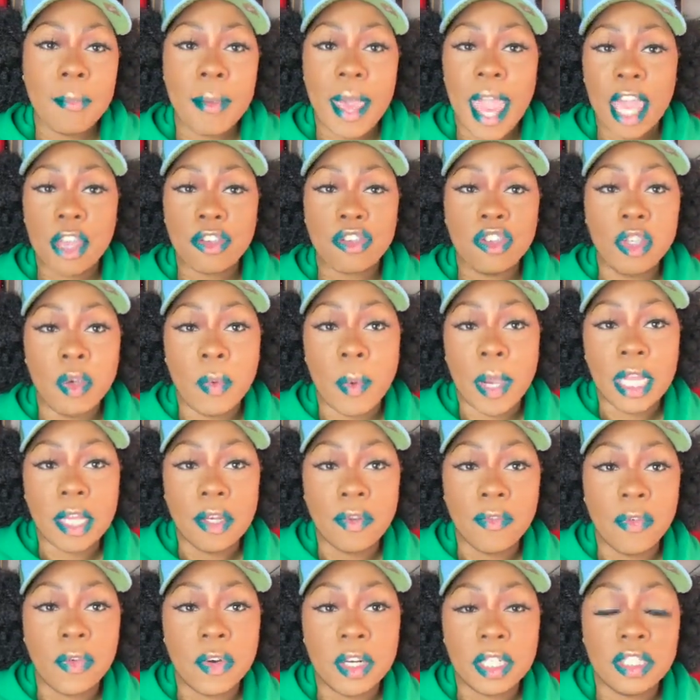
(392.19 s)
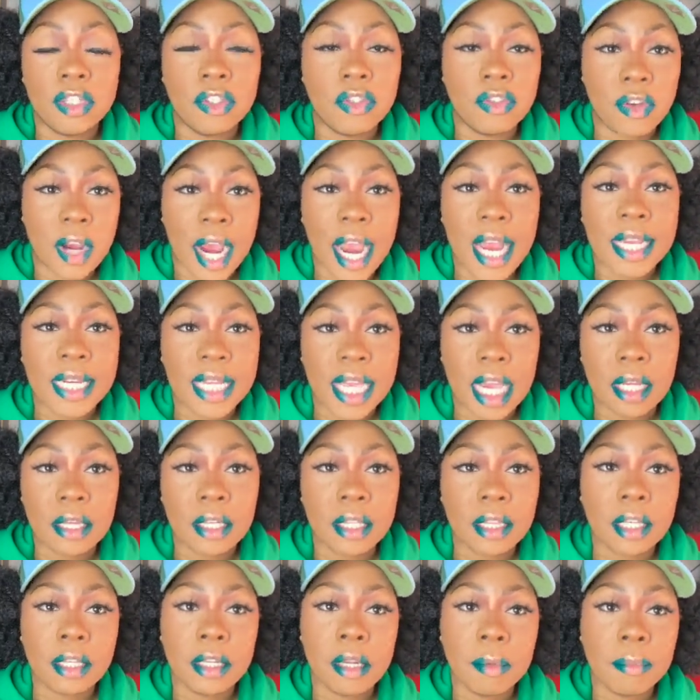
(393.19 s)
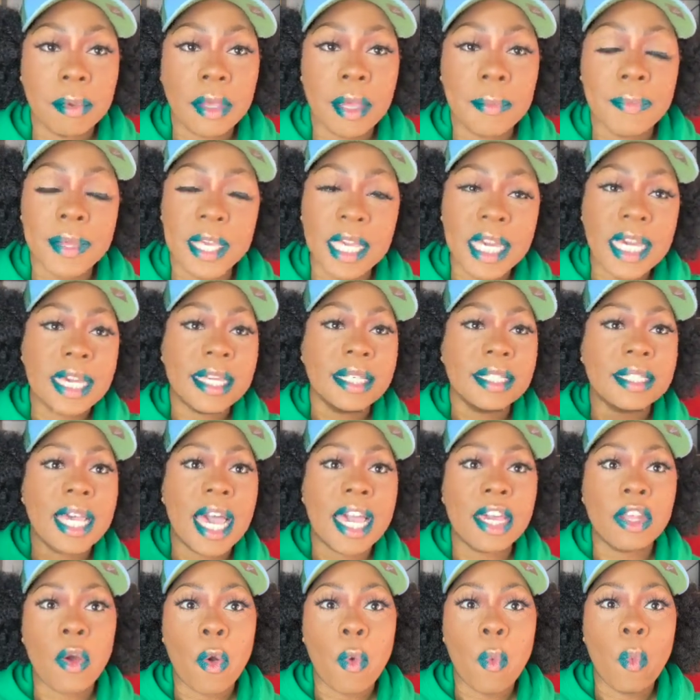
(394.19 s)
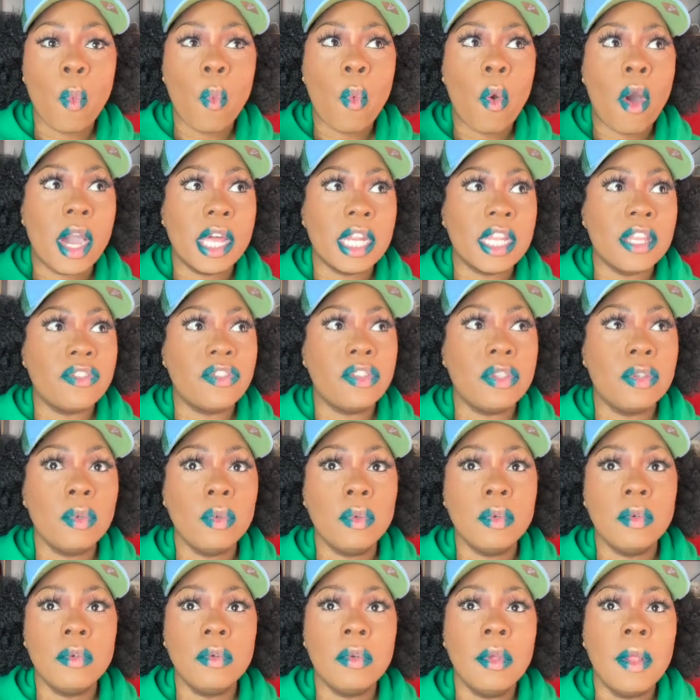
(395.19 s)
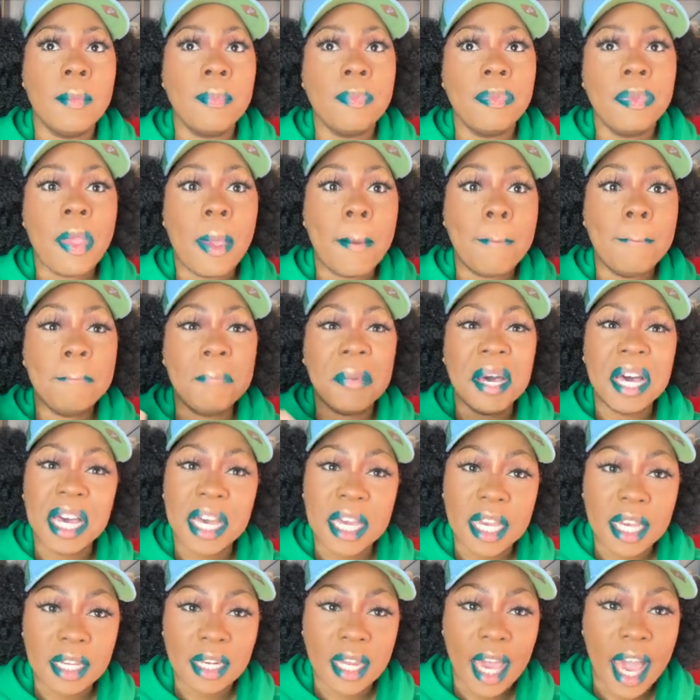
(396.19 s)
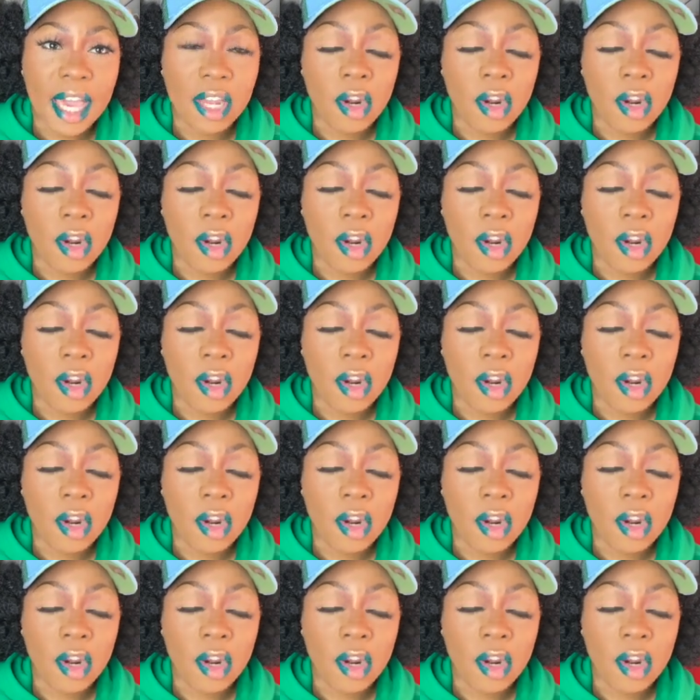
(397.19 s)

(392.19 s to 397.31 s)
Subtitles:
I'm actually waiting for it to dry down a little bit because I don't want it to mud.